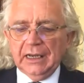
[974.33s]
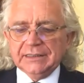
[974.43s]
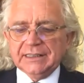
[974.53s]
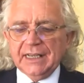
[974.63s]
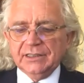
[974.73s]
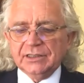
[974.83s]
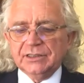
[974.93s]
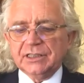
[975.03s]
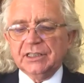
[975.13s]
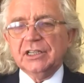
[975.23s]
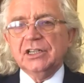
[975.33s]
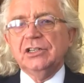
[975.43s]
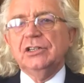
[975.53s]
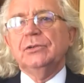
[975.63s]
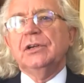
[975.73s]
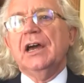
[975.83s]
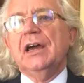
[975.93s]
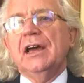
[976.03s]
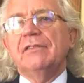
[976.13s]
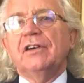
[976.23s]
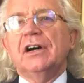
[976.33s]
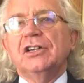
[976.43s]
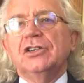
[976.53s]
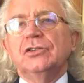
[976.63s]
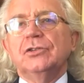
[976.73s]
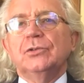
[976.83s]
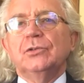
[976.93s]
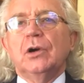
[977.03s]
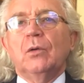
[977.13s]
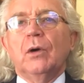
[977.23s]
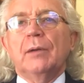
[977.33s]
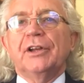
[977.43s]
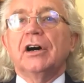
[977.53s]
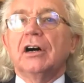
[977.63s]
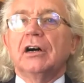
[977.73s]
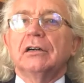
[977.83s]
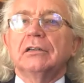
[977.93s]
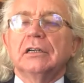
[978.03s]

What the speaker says: attendance at the UK FIU webinar